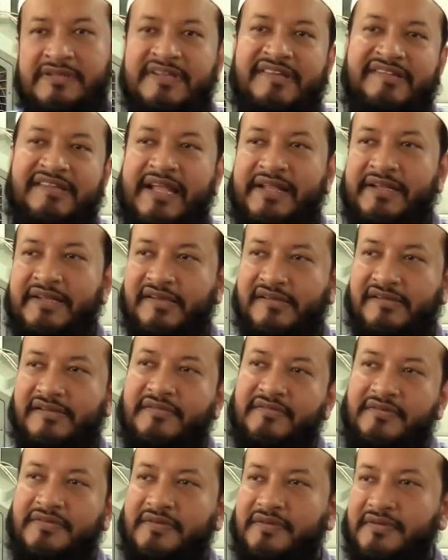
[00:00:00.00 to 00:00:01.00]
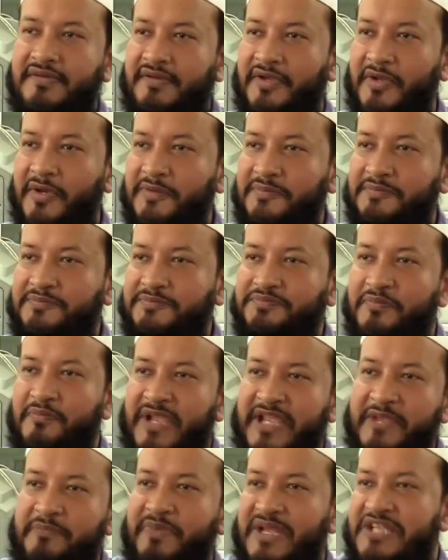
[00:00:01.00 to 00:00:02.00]
just like this. You know,
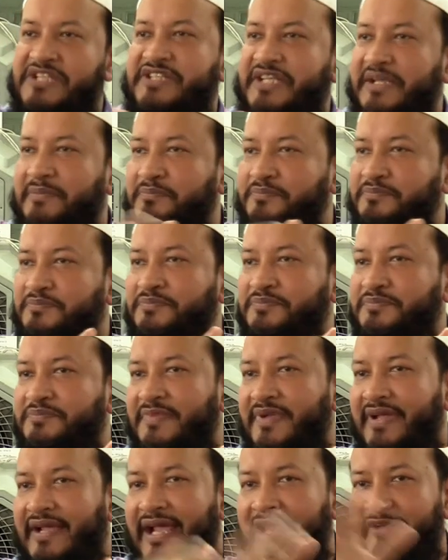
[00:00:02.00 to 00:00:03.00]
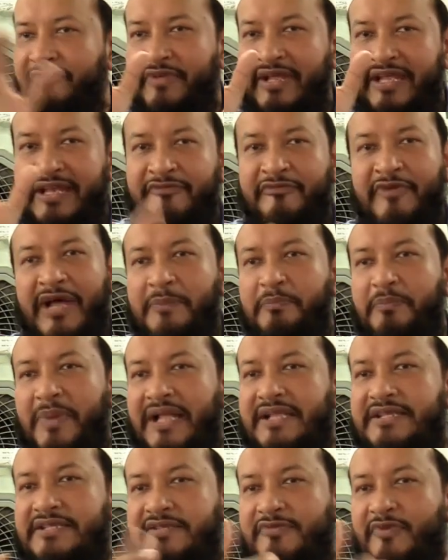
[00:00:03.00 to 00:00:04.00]
he punched him. And in one
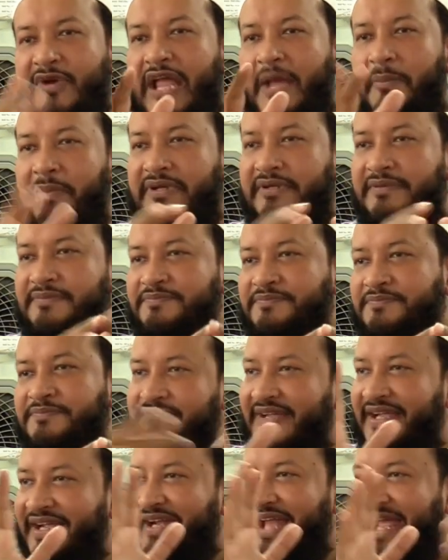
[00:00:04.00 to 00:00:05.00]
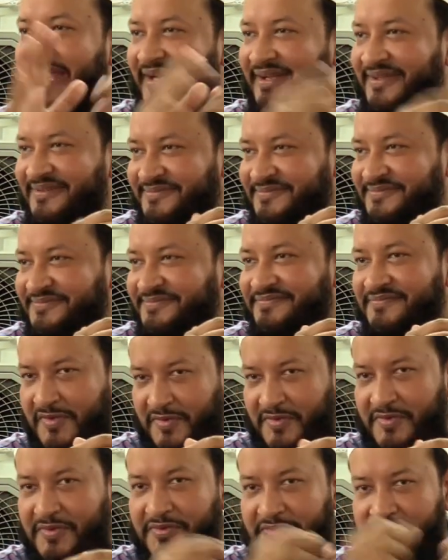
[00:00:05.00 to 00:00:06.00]
punch, what happened? He died.
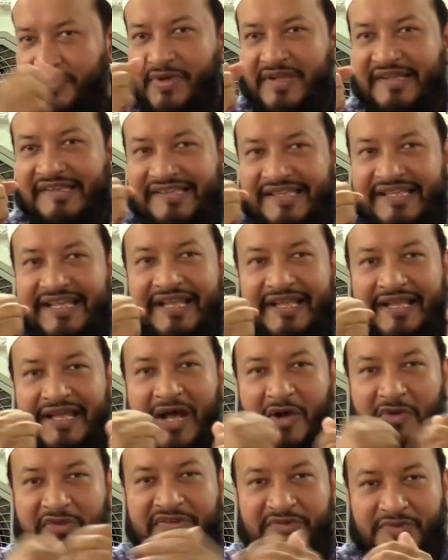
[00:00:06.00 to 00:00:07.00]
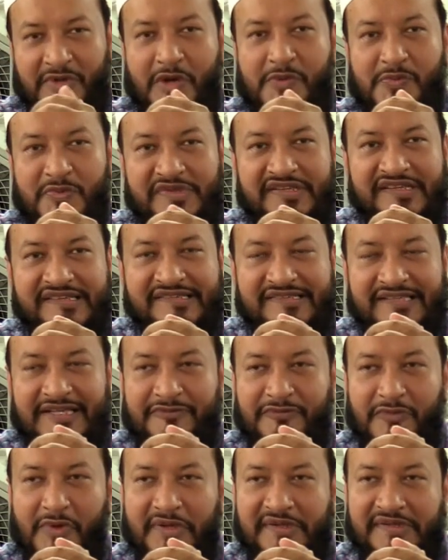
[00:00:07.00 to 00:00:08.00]
So you can see how strong Musa alayhi
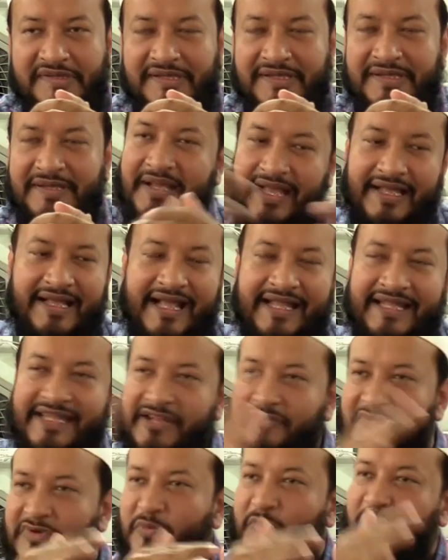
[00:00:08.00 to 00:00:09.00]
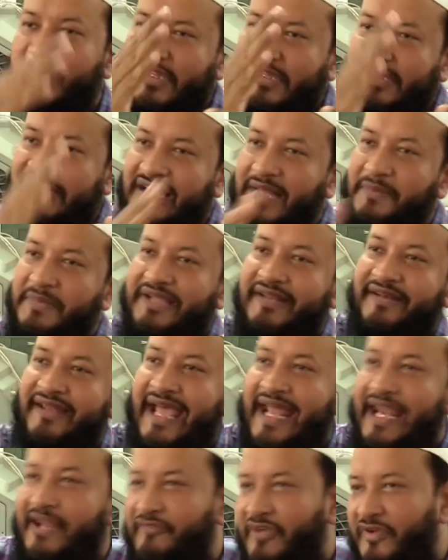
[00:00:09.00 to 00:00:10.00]
salam was. And then when Musa alayhi salam, he
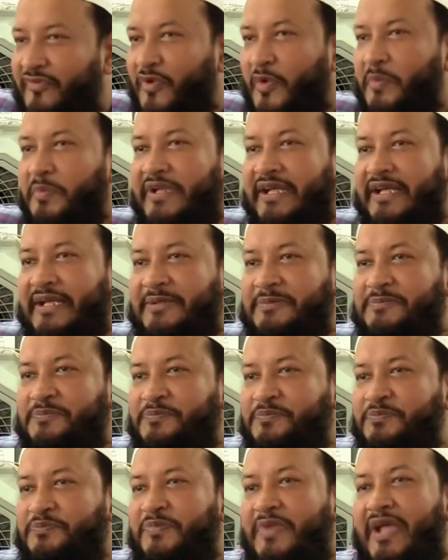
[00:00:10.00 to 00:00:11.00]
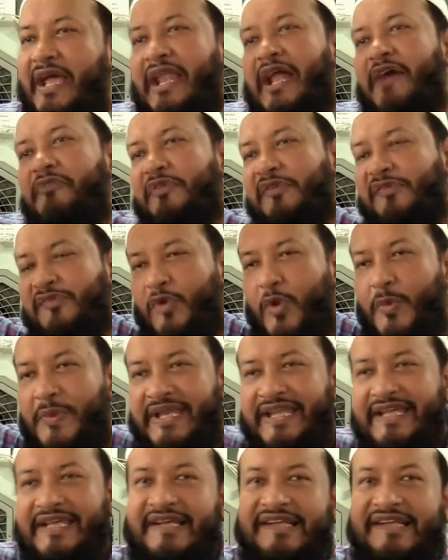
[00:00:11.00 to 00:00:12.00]
ran away from there. And after so many